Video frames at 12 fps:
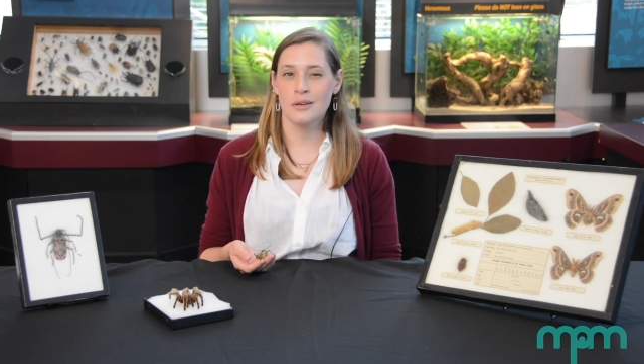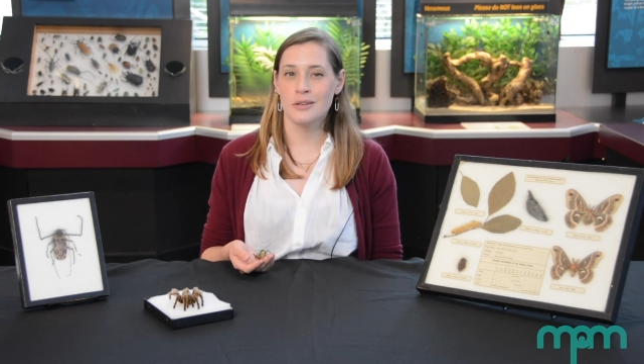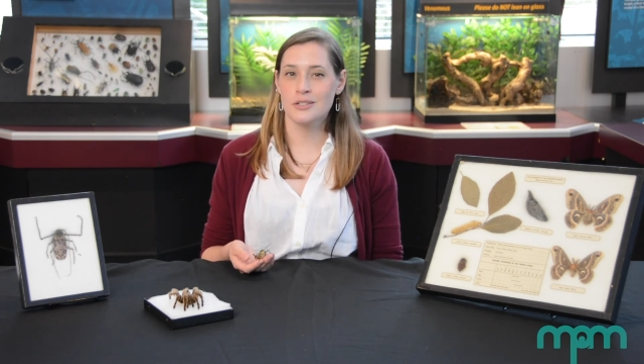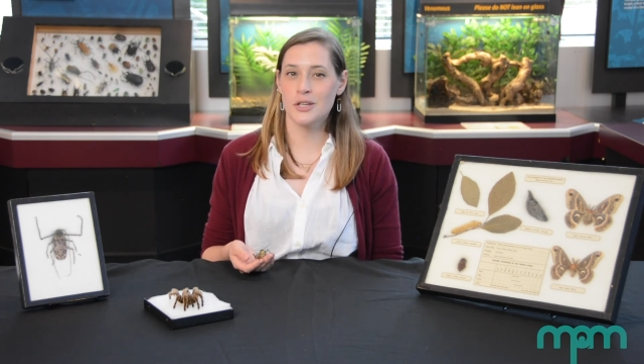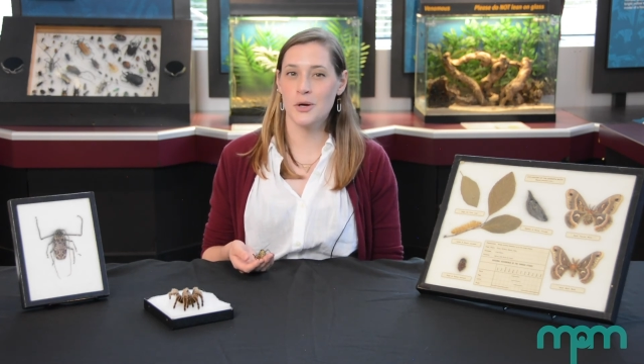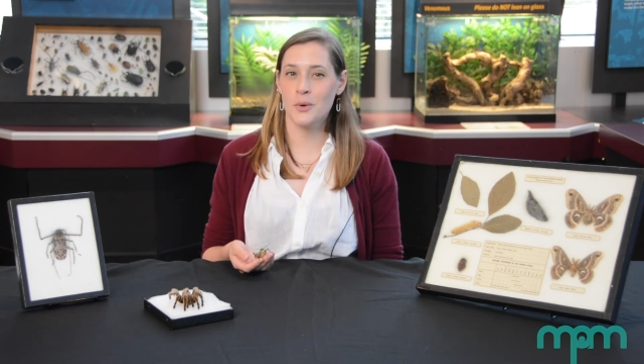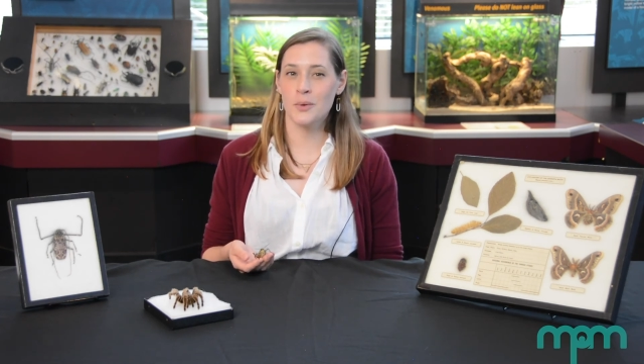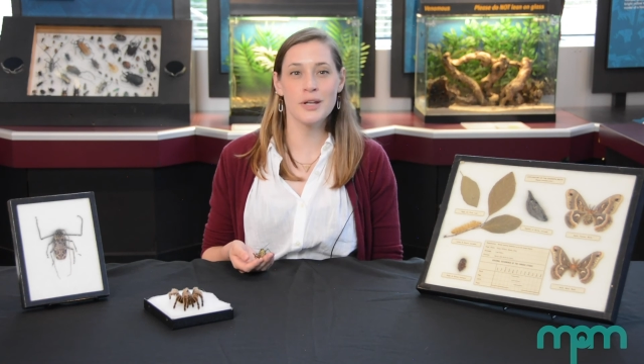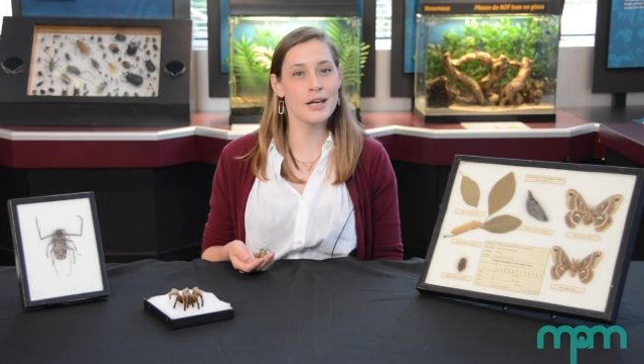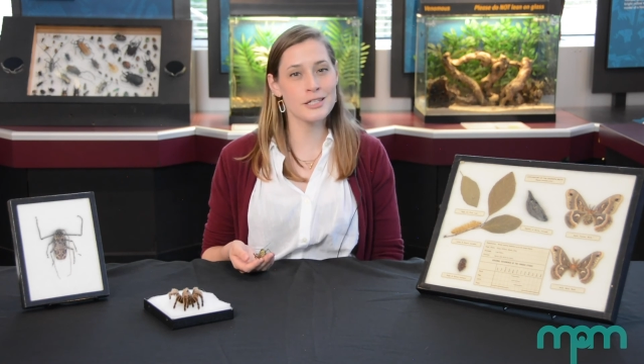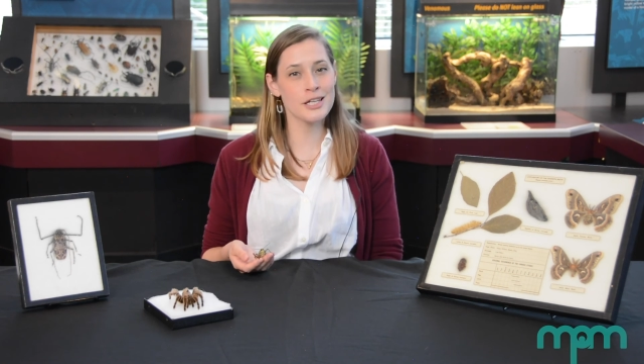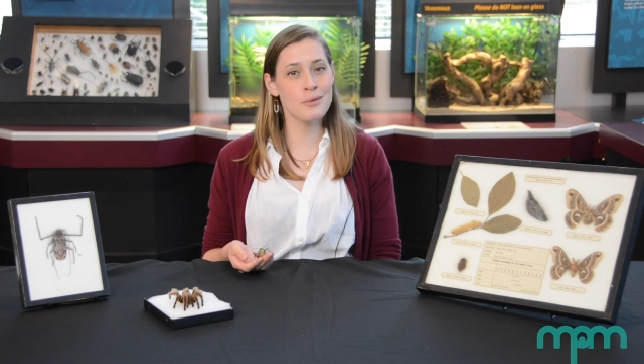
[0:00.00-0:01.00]
So
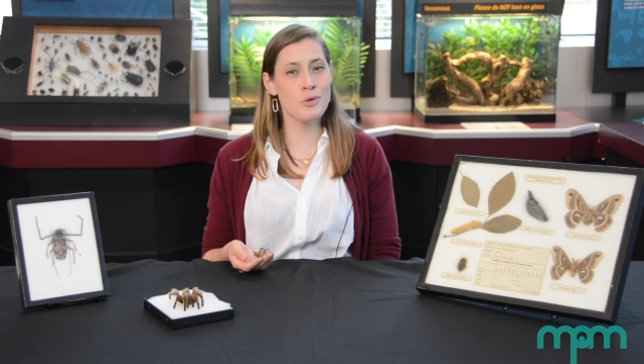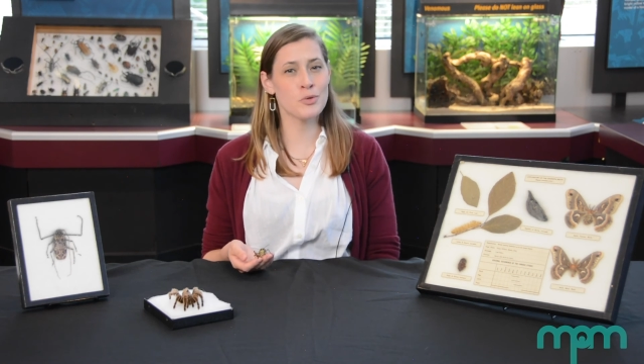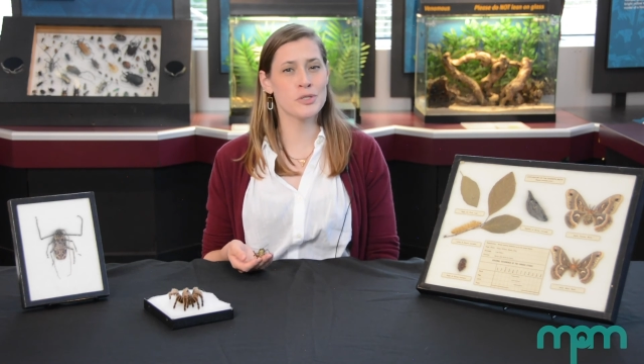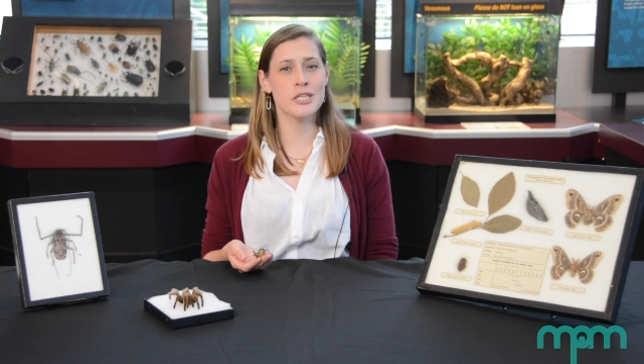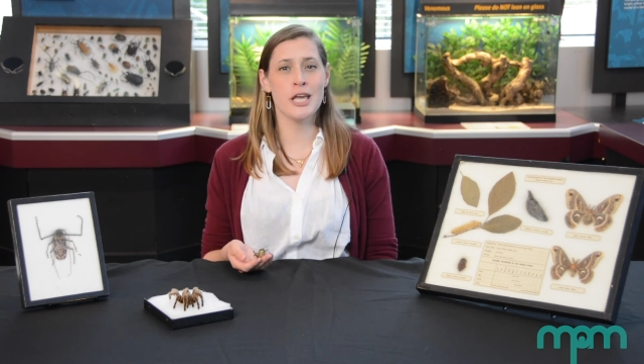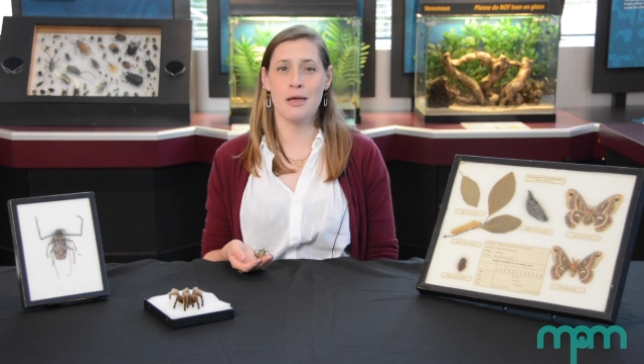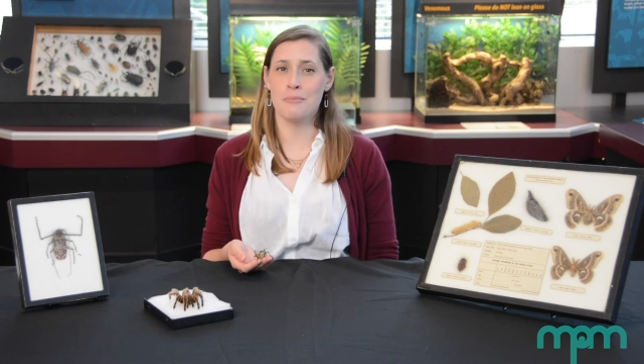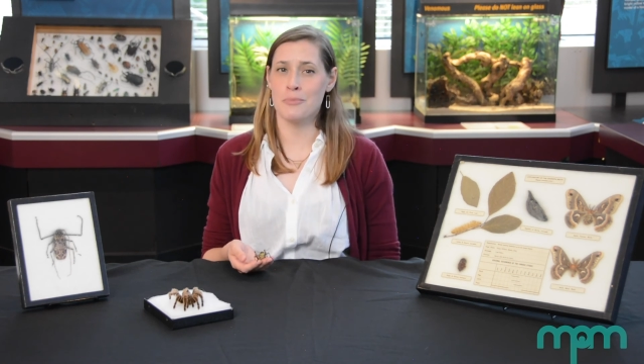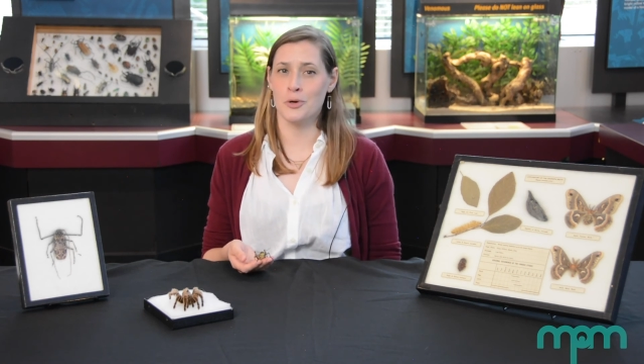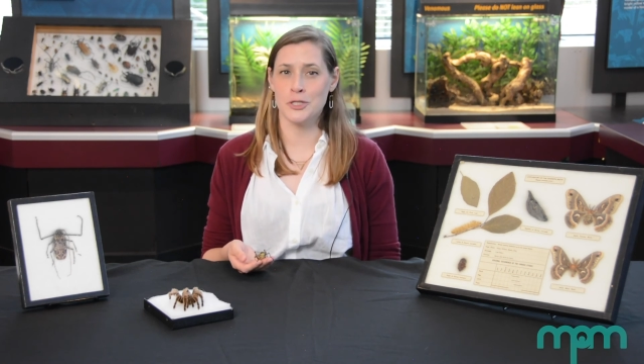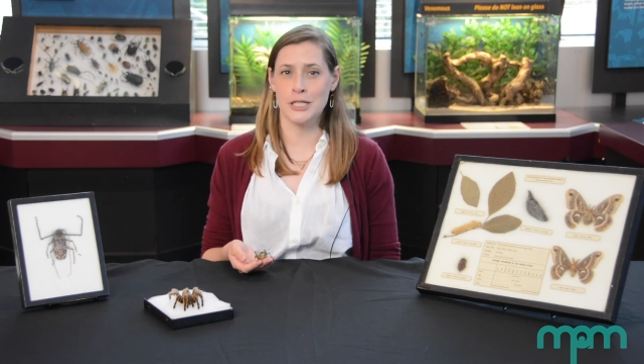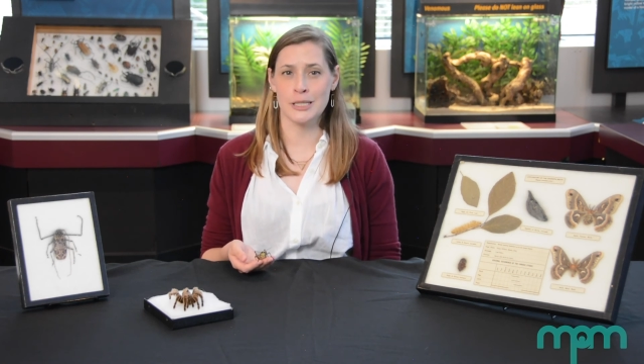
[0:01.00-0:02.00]
next time you see a
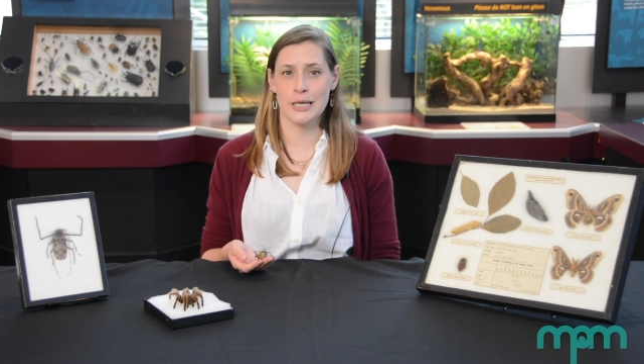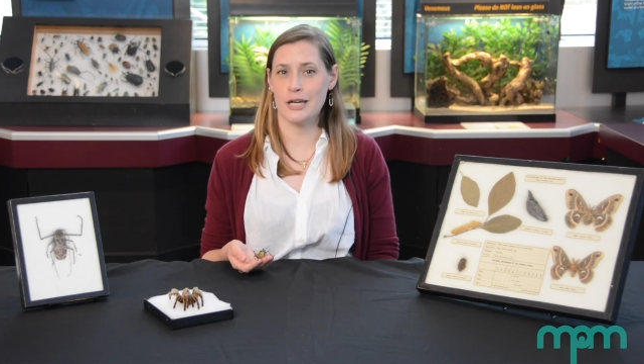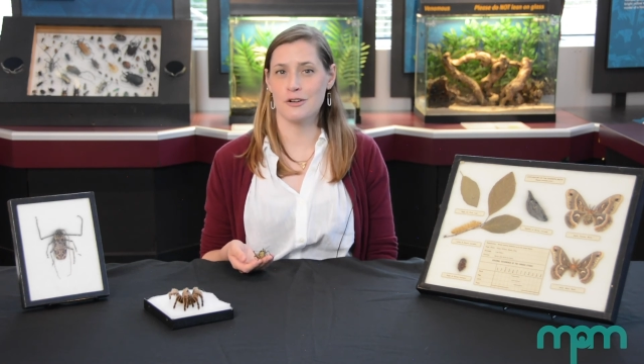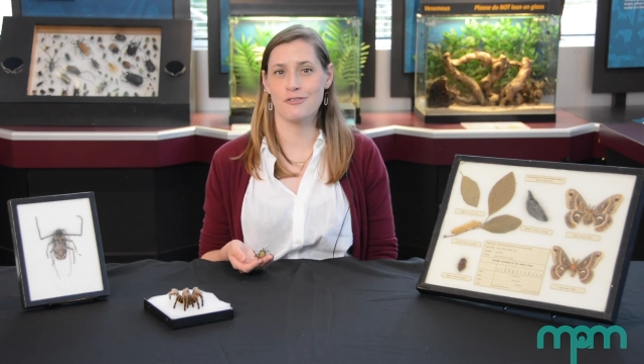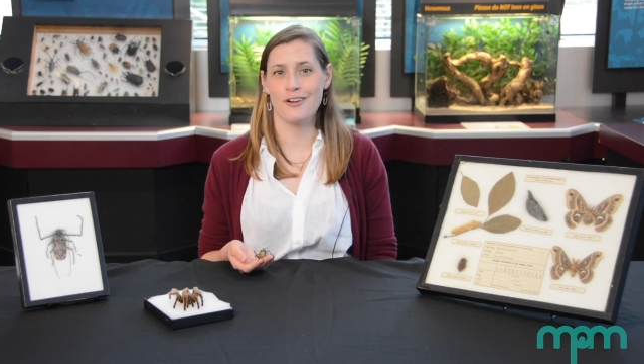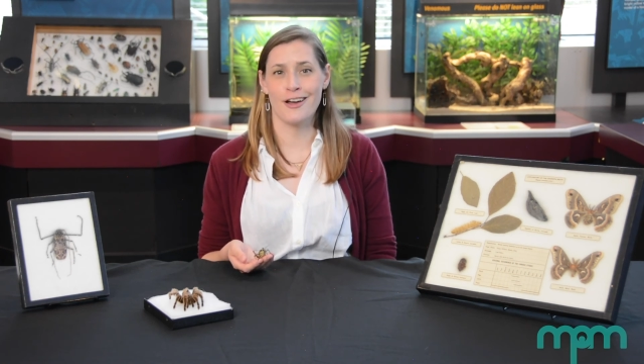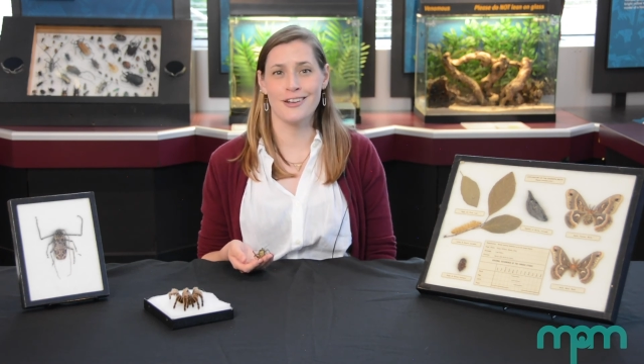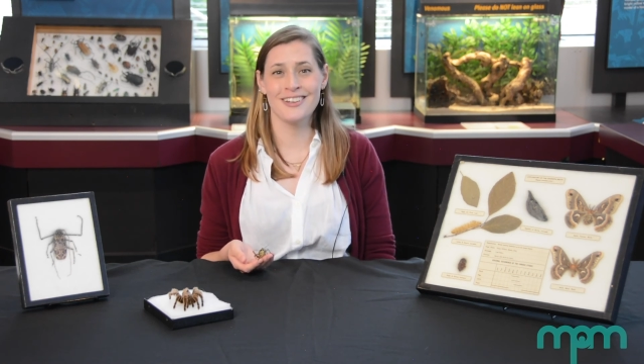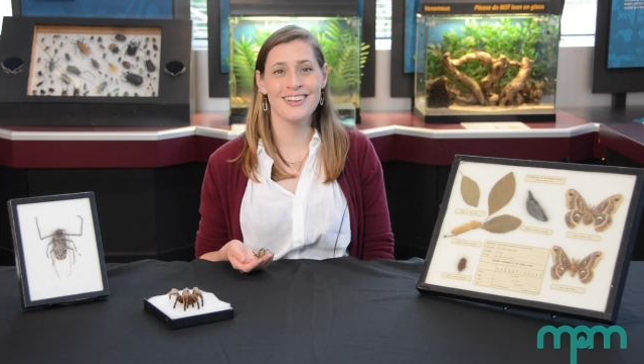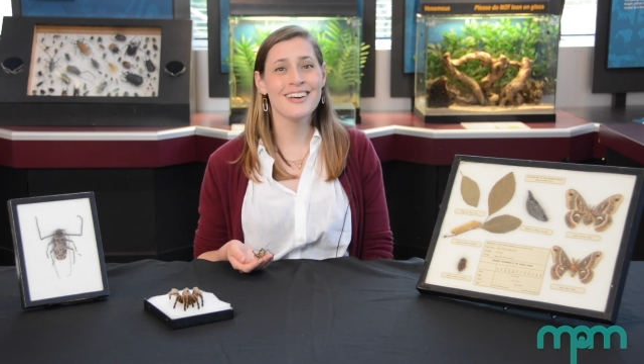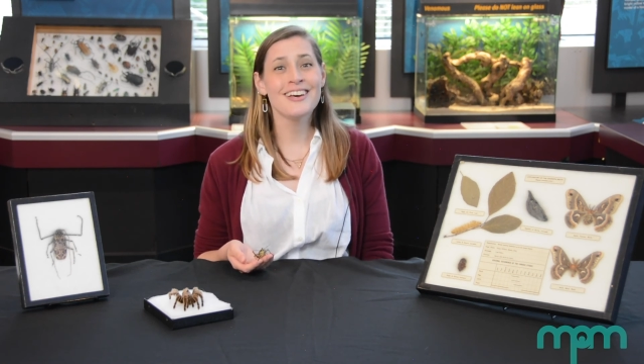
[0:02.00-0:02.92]
multi-legged friend,